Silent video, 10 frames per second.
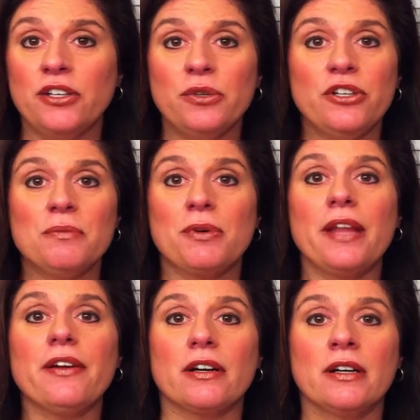You and your
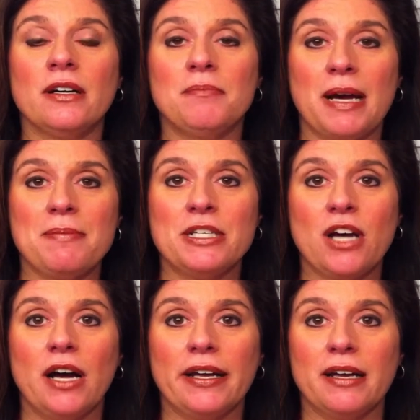brother might be
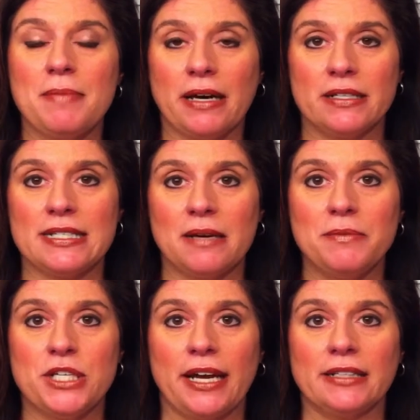talking about a
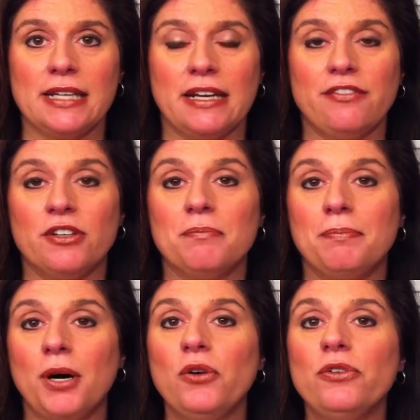subject, and if you're
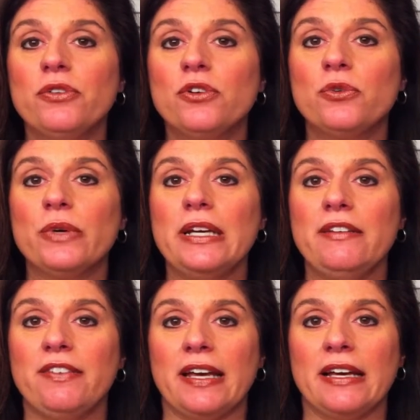both
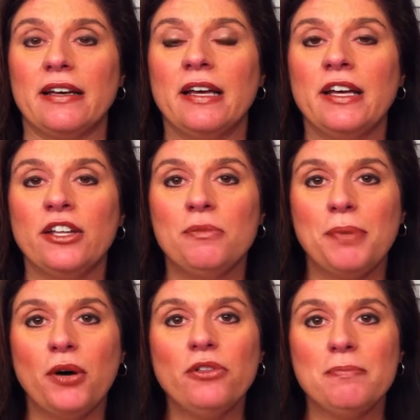grieving, you
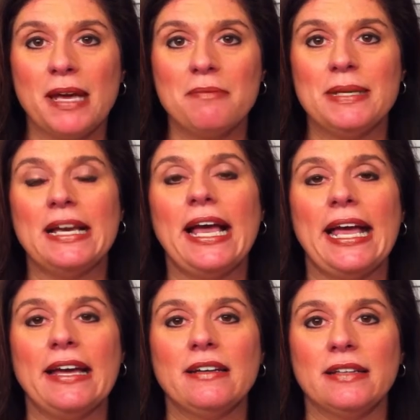both may be
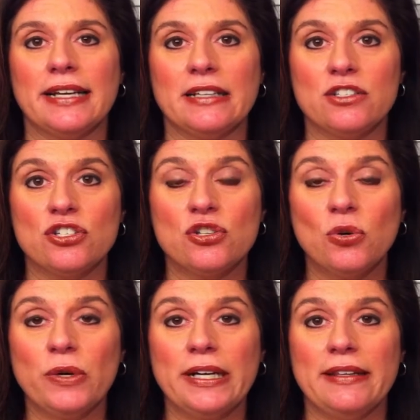handling and
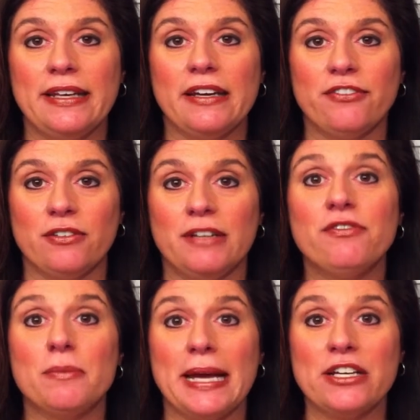storing the
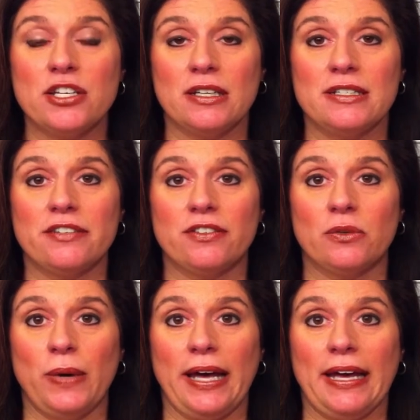information a
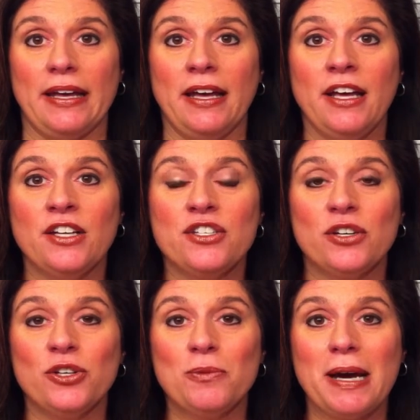different way.
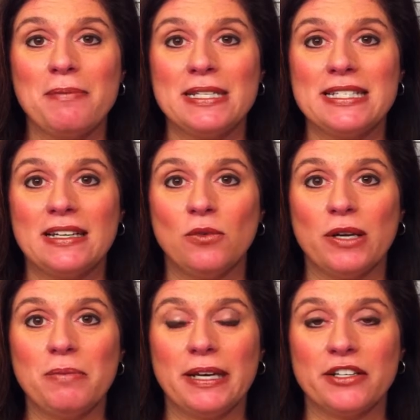So you might be seeing
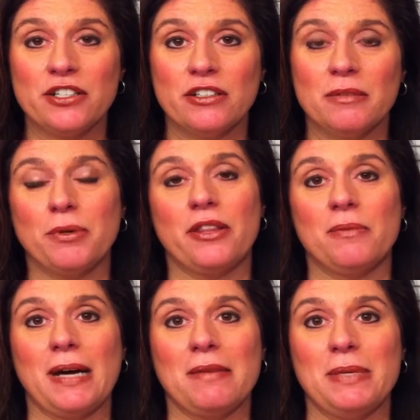one picture, your
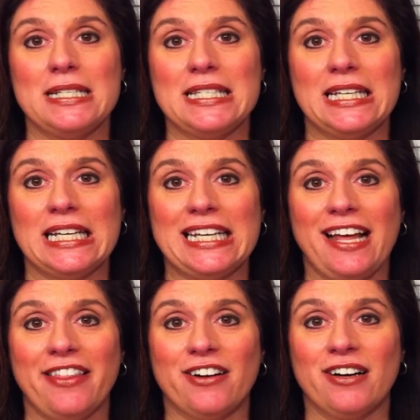brother might be seeing
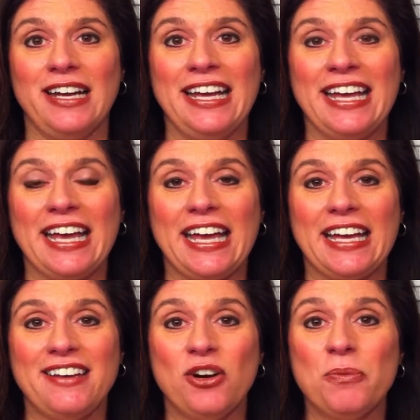another,
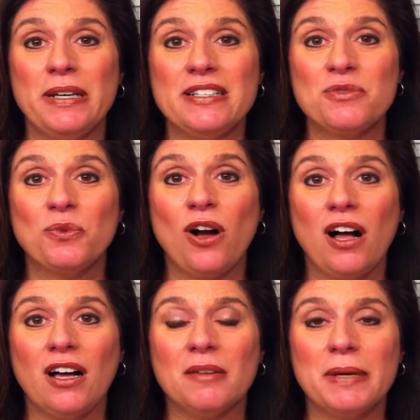and nobody's
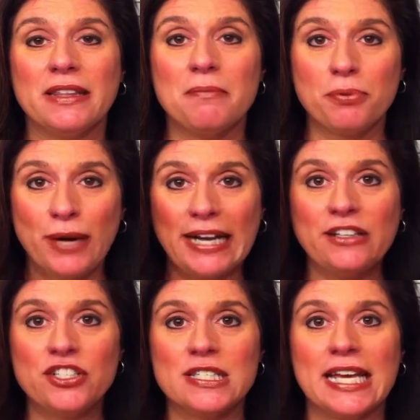wrong, but the
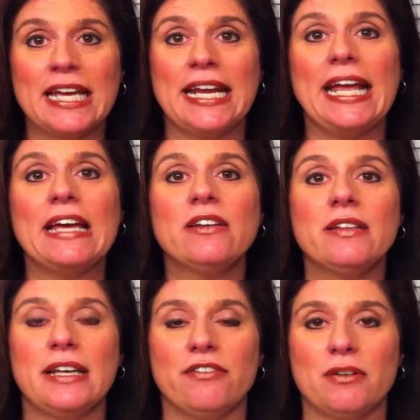brain just can't
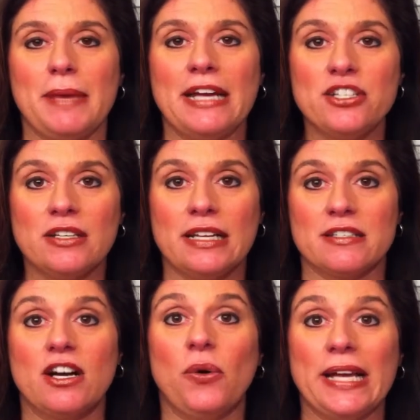handle the information
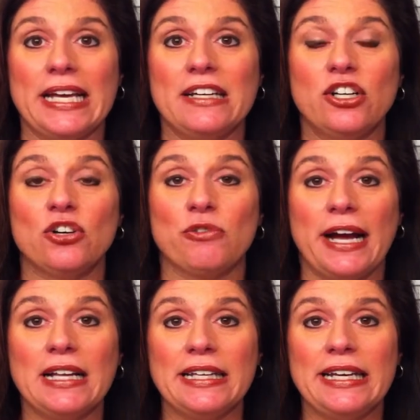that's going in
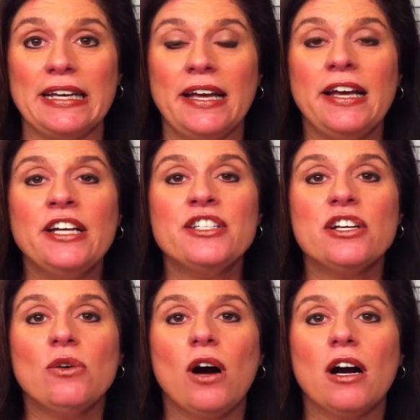correctly.
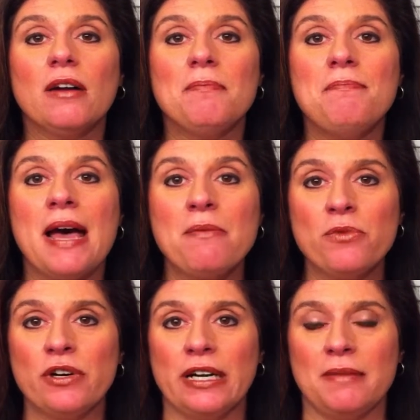So our
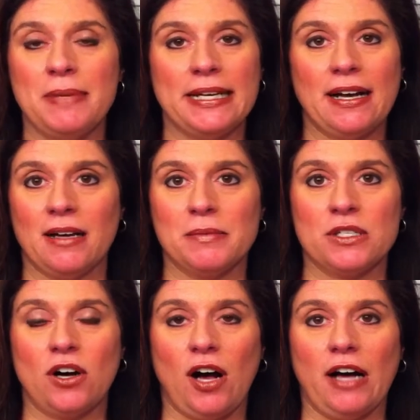memory
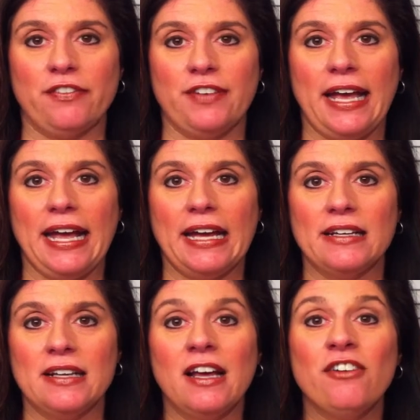becomes off
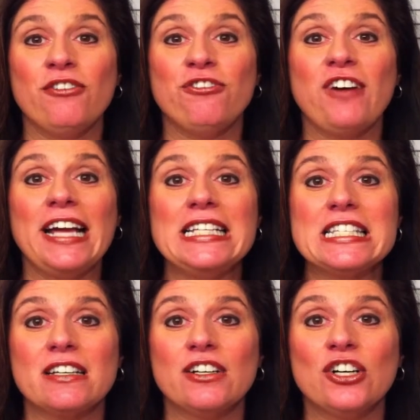and
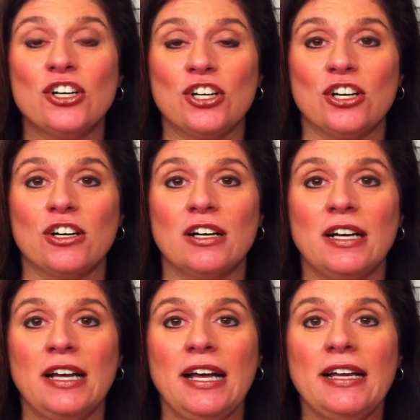fights occur.
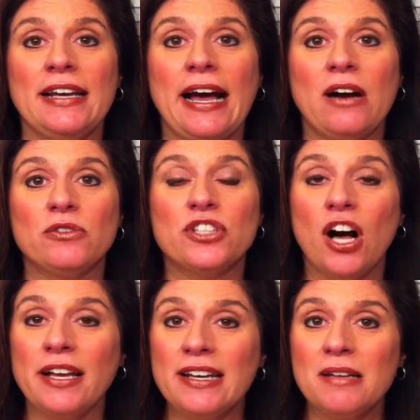Now, it
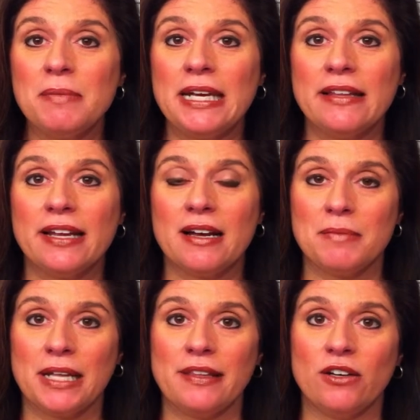dawned on me that
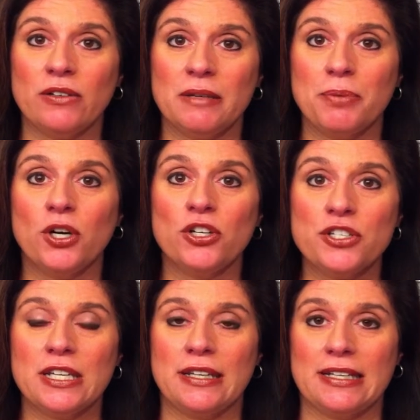I'm not the only
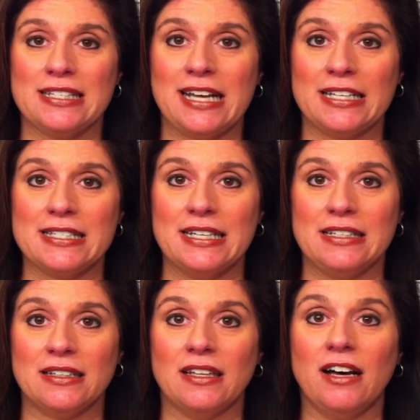person that's not
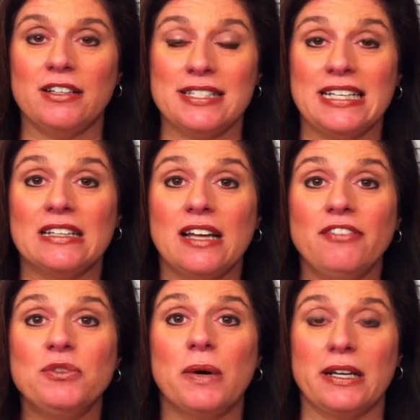seen a
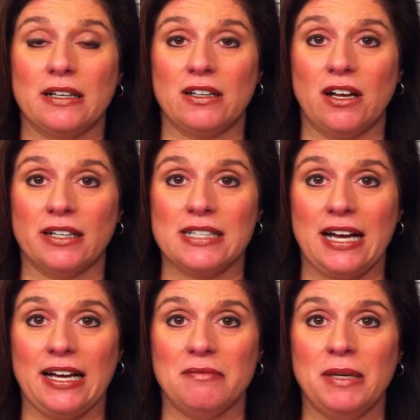loved one in a long
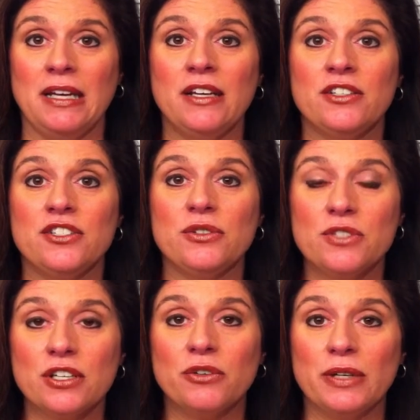time
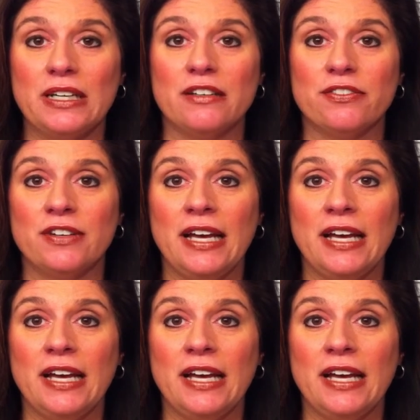due to grief.